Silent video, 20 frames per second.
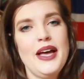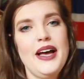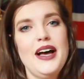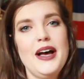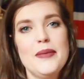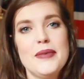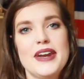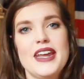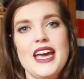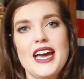
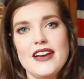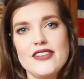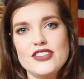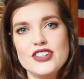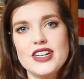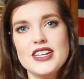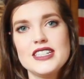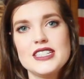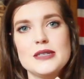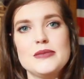And I have
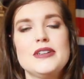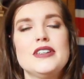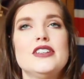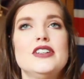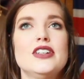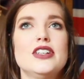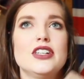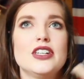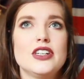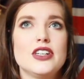tried some
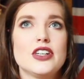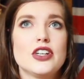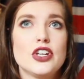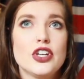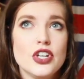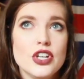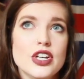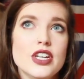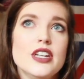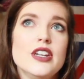other
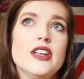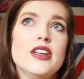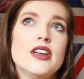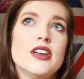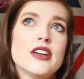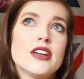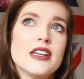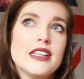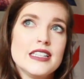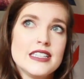good
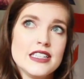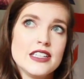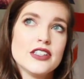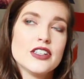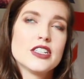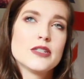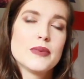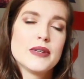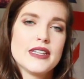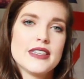
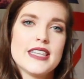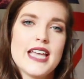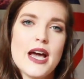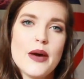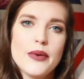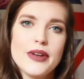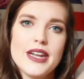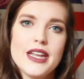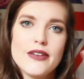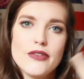concealers, but
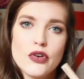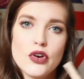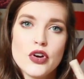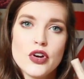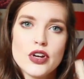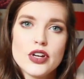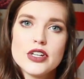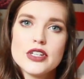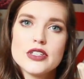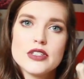that one I've
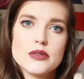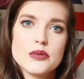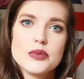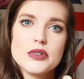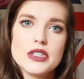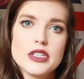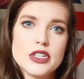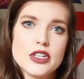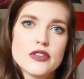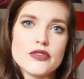heard is
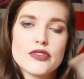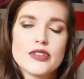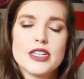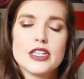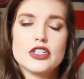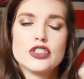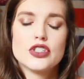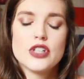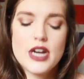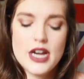really good for
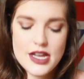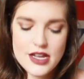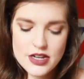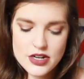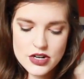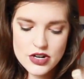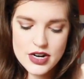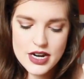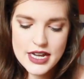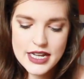like dry
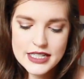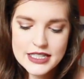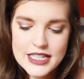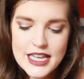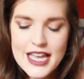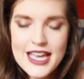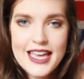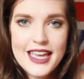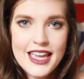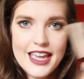under eyes.
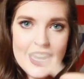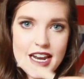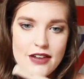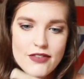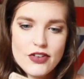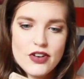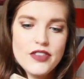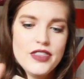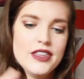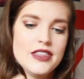And
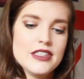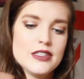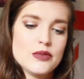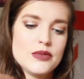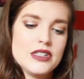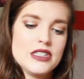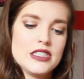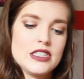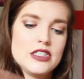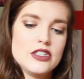I've heard that this
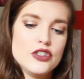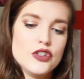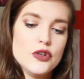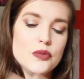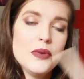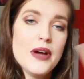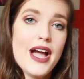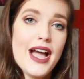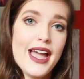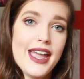one is a
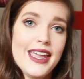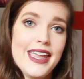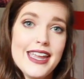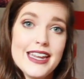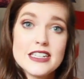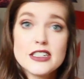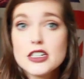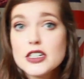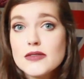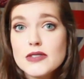dupe. I
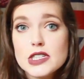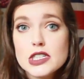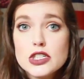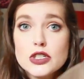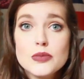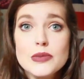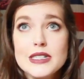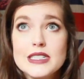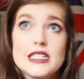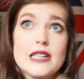can't tell you if it's a
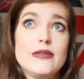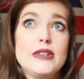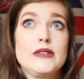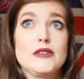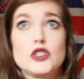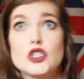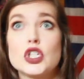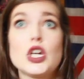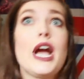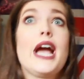dupe because I've
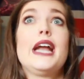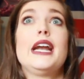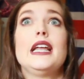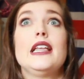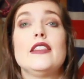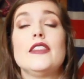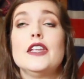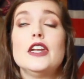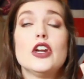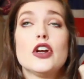never
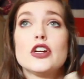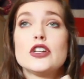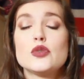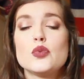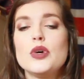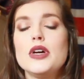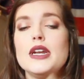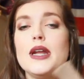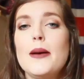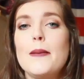tried the
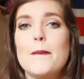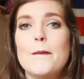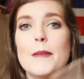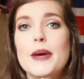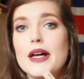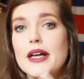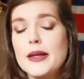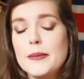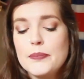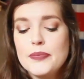NARS one,
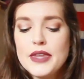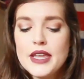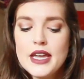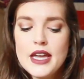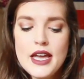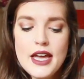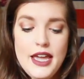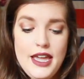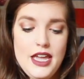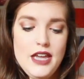but
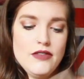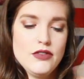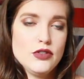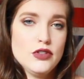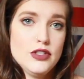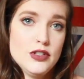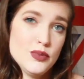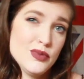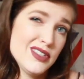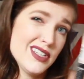I have
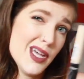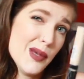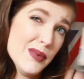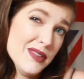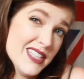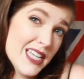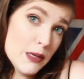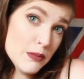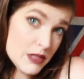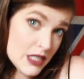used this one a
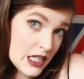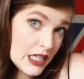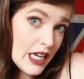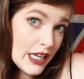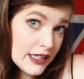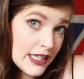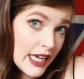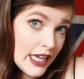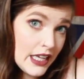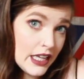couple times and
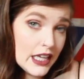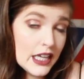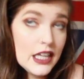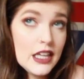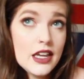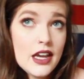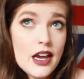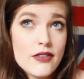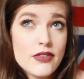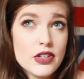I like
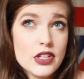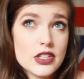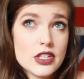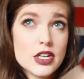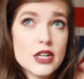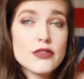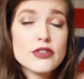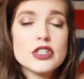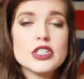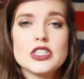it. I feel like
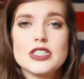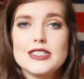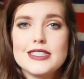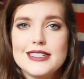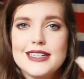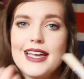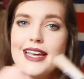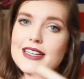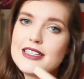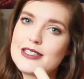the coverage
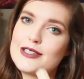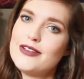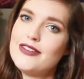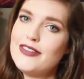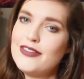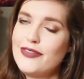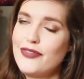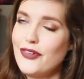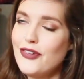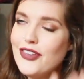isn't as
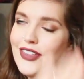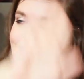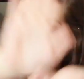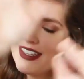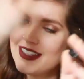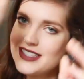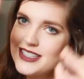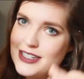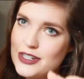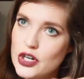full
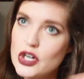as the